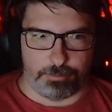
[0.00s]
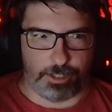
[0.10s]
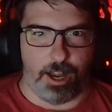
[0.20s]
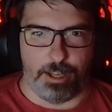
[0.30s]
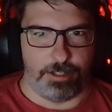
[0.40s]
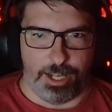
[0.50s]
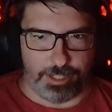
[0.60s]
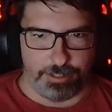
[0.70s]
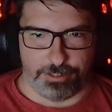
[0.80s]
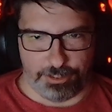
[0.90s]
gun
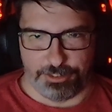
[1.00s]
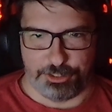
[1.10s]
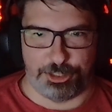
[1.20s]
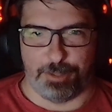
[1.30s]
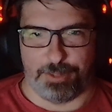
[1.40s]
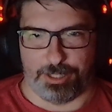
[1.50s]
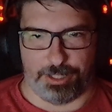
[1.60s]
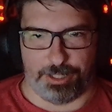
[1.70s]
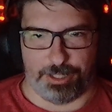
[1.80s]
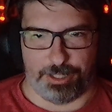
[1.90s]
that is on the ship that
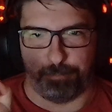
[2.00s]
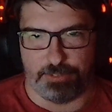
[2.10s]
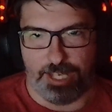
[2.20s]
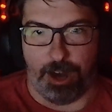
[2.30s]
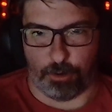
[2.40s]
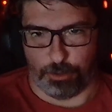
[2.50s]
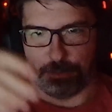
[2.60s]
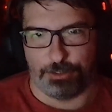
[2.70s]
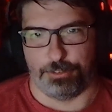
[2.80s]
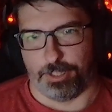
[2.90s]
can tear a
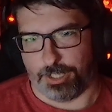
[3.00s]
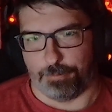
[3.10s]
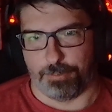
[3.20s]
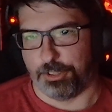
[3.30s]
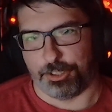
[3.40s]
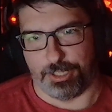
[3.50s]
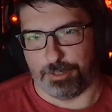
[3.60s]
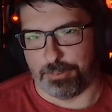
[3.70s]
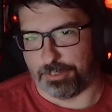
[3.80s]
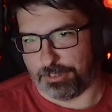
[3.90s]
hole through the Covenant
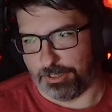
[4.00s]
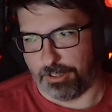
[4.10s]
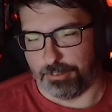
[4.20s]
ships,